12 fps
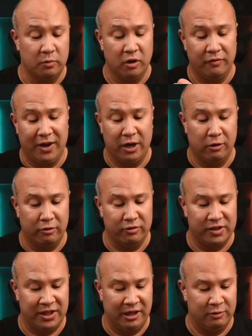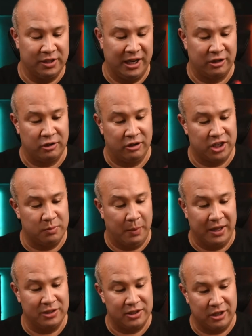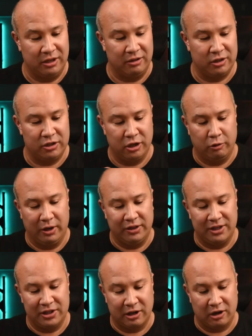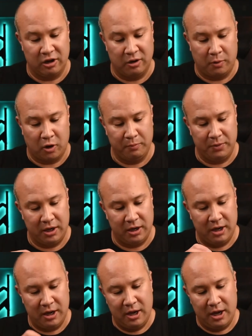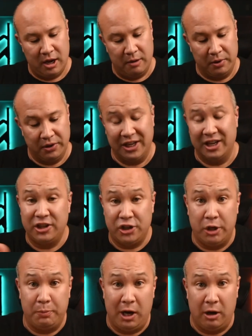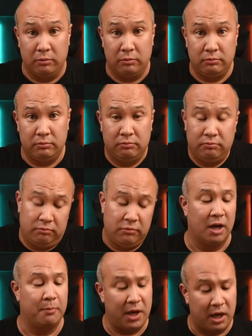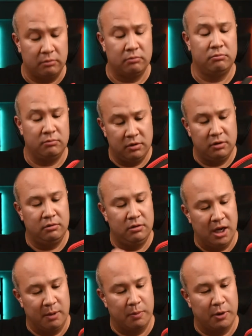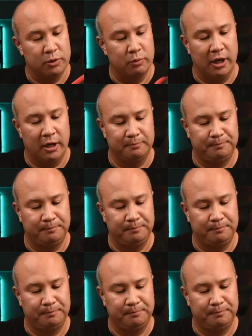I know it was an extra expense to create that second compartment, but they didn't cheap out. Not bad. I'm impressed with that.